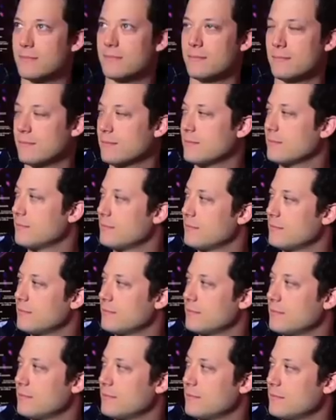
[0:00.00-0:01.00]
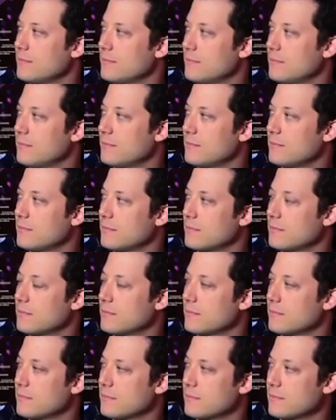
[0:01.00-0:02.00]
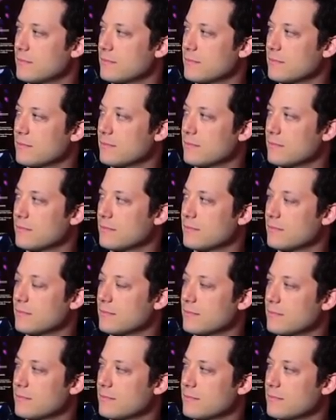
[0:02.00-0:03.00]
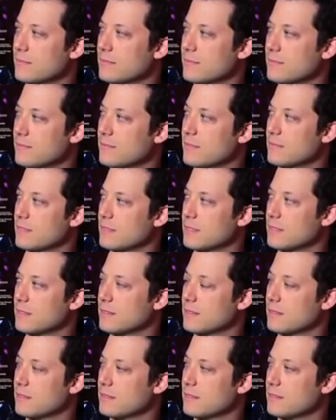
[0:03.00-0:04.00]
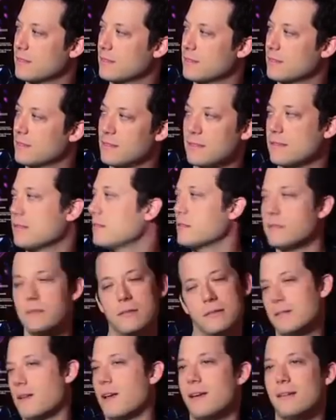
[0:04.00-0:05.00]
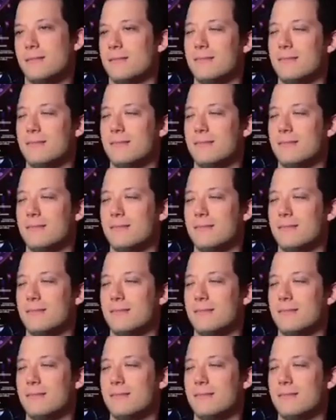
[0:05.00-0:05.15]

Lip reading: [no speech]